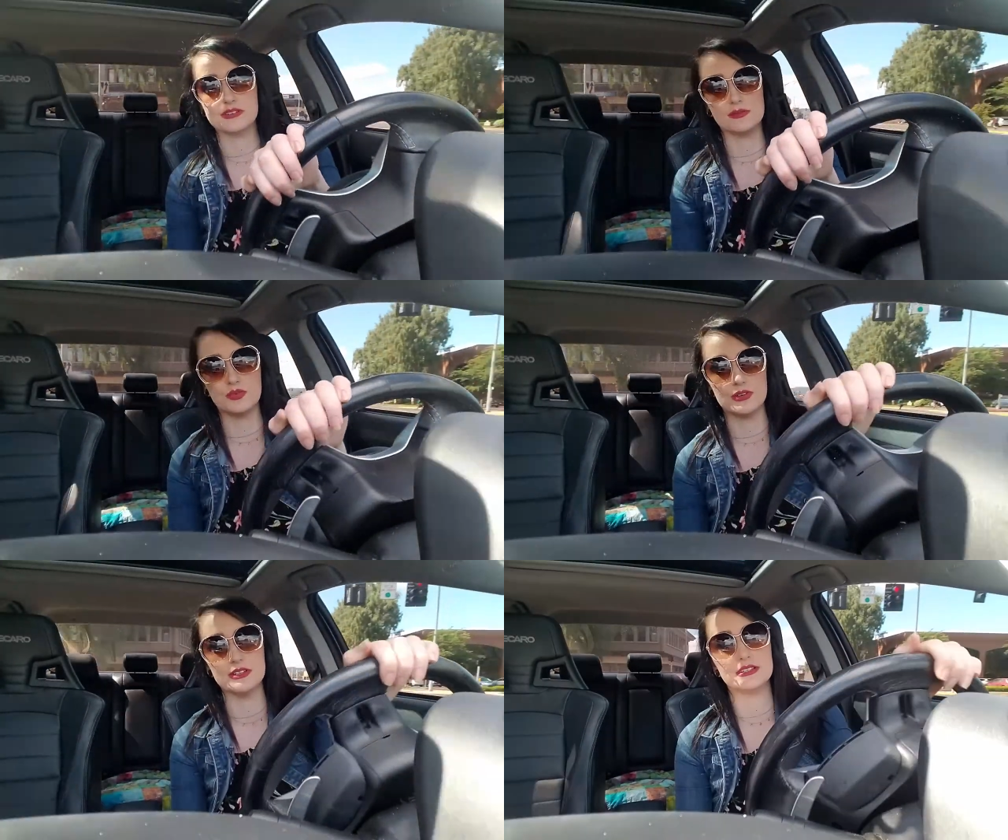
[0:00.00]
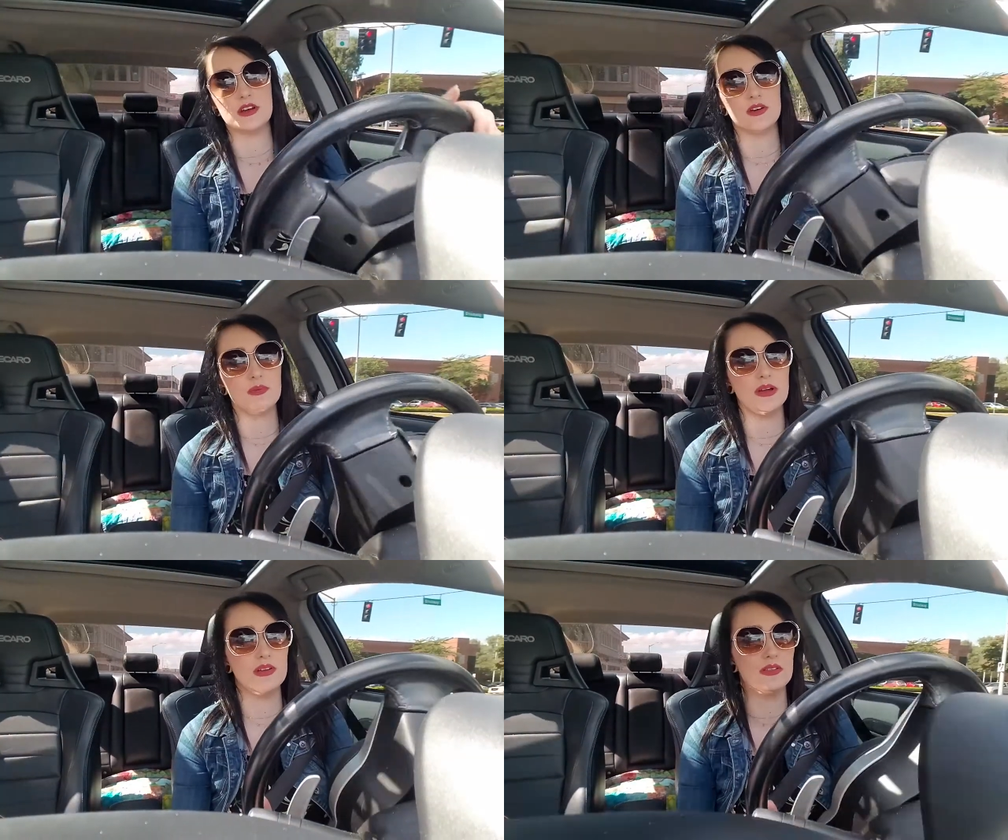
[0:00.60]
It's important to talk
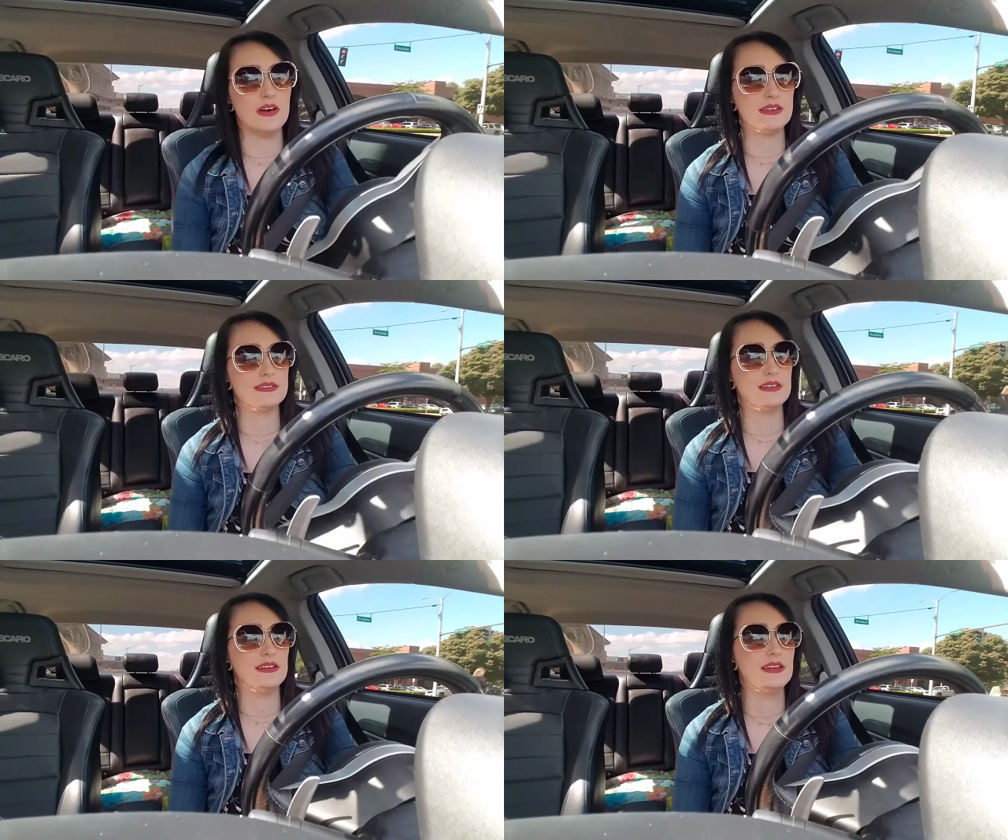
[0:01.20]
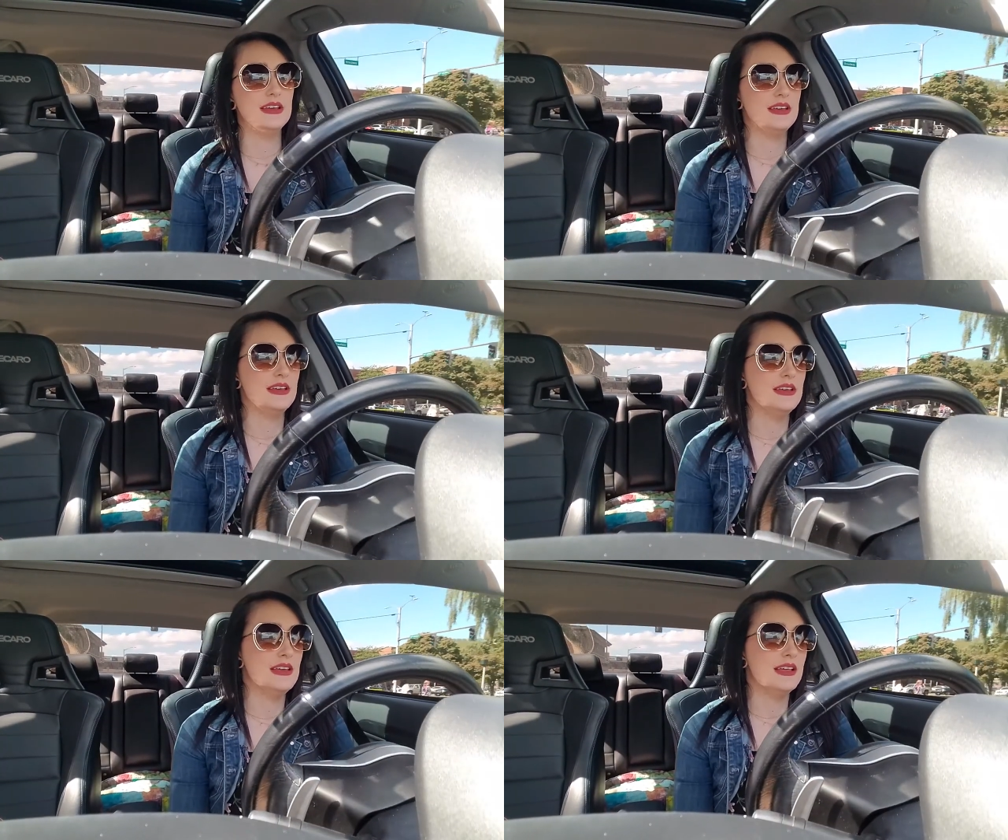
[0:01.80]
about your loss and
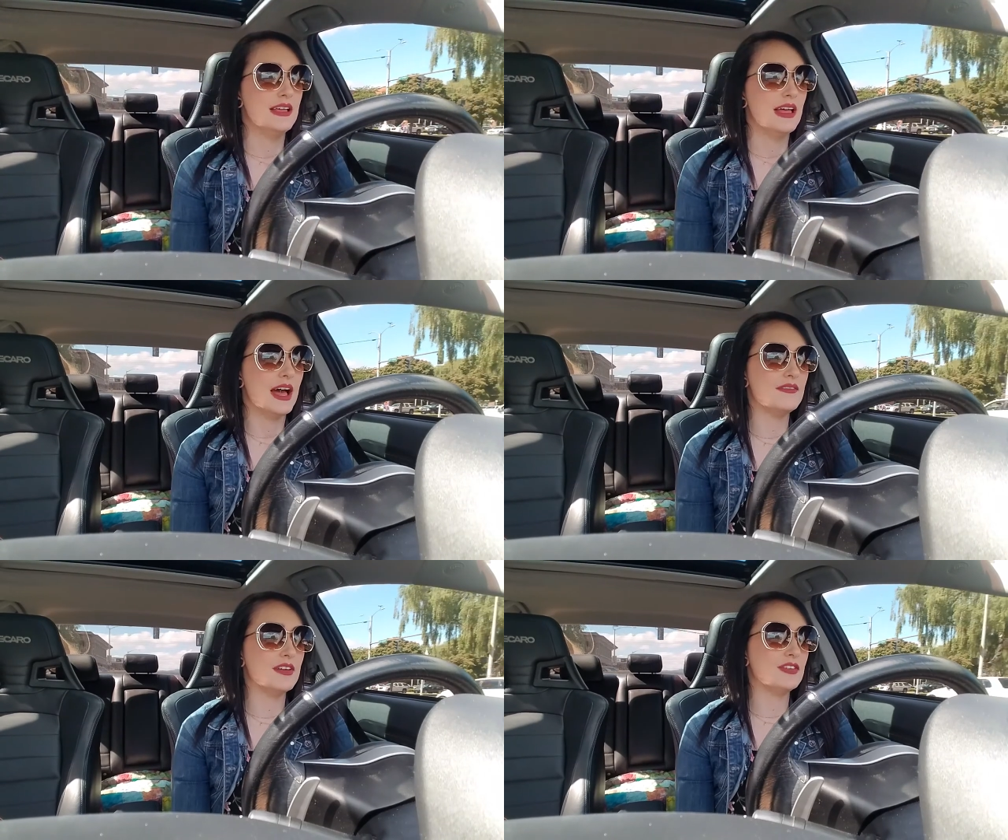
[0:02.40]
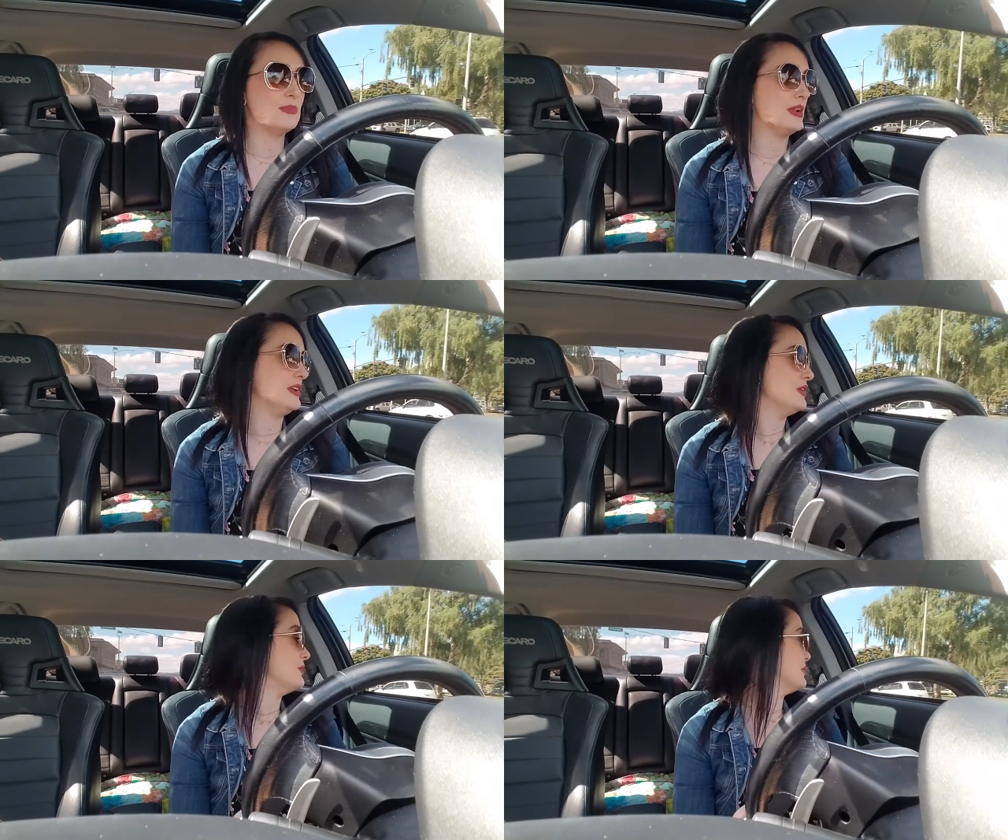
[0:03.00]
have
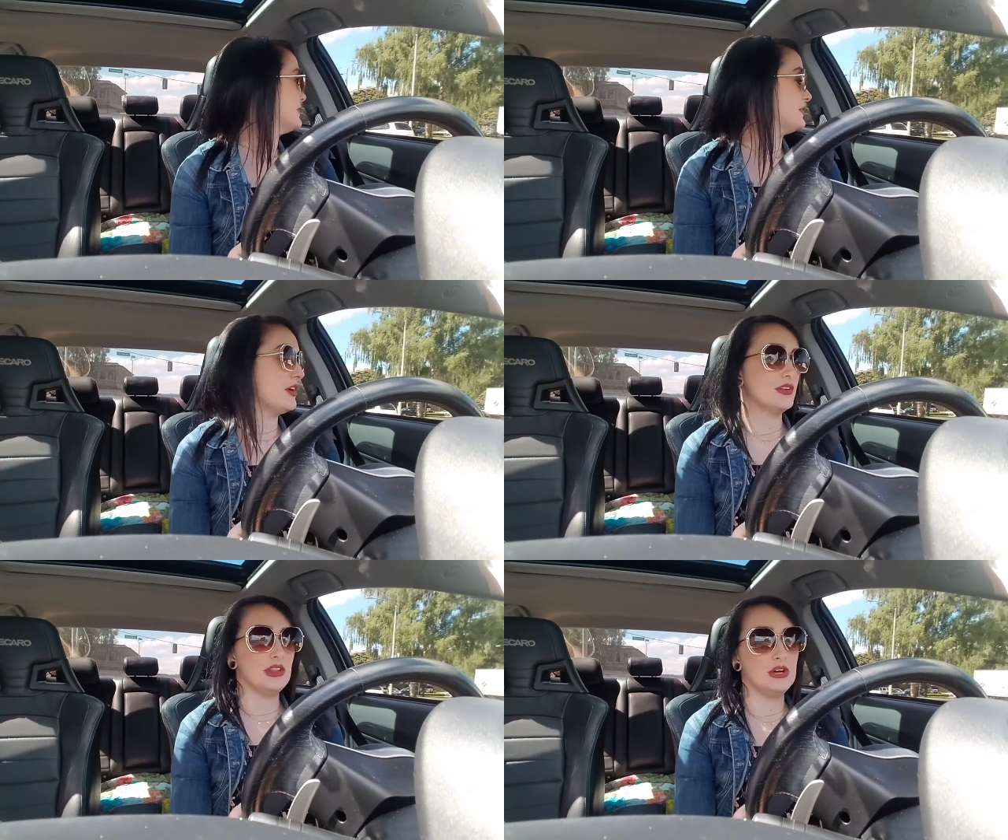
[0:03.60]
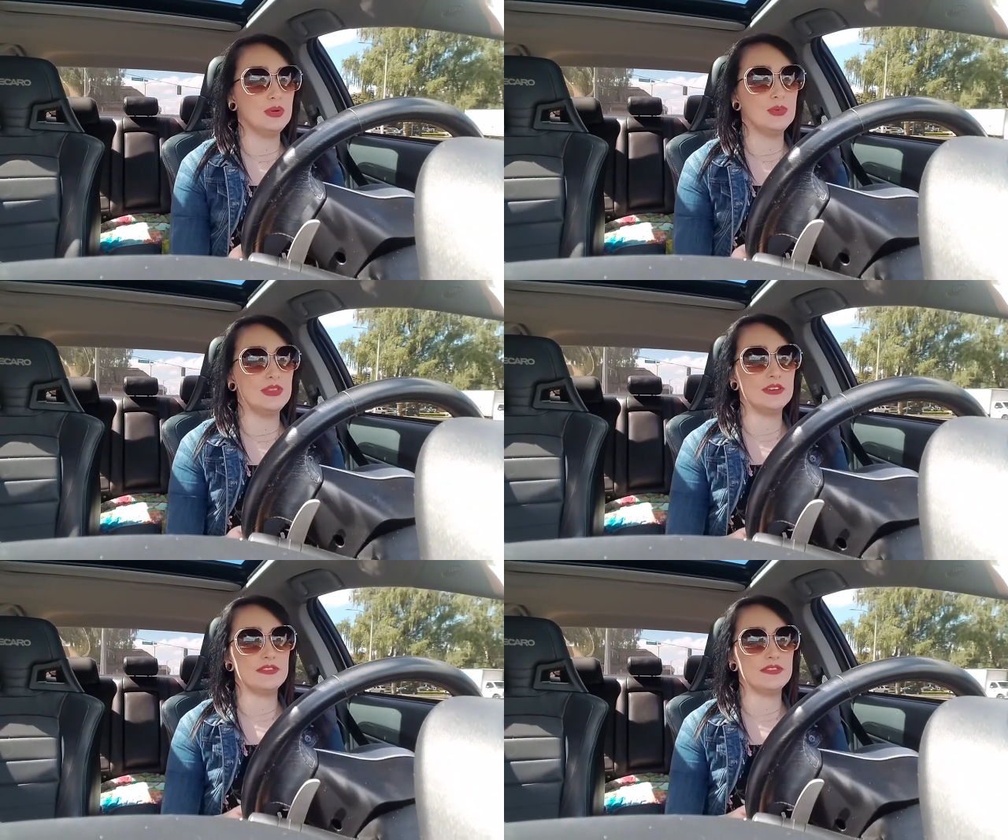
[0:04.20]
everybody know that they're not alone when they're